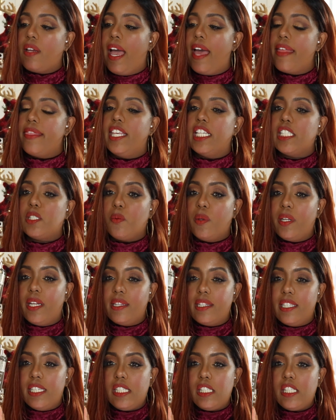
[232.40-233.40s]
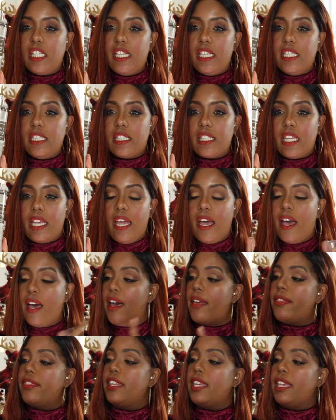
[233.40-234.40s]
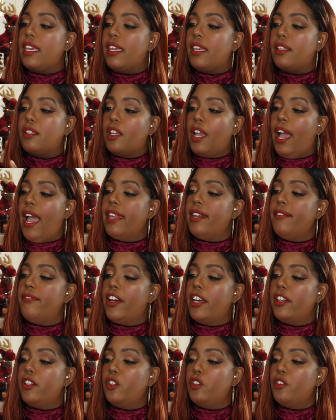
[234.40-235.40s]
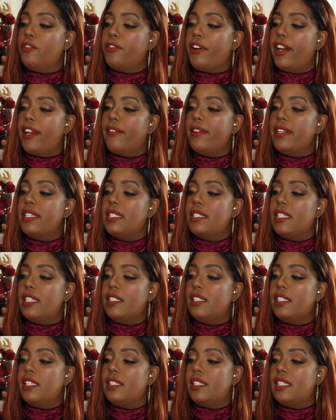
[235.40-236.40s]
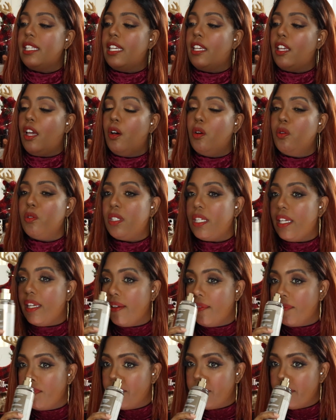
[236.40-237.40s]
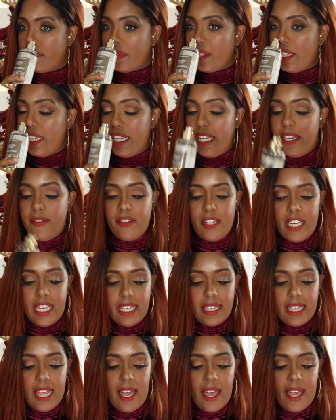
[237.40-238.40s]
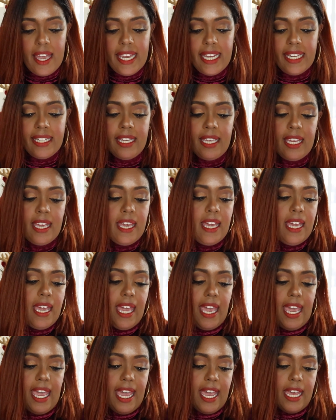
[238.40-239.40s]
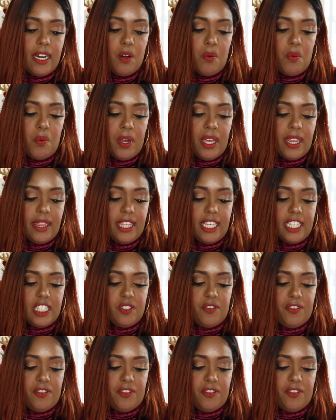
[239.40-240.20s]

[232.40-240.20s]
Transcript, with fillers: got this one. on. this is uh, the kind of a new fragrance. This is the Cozy Evening line. And with this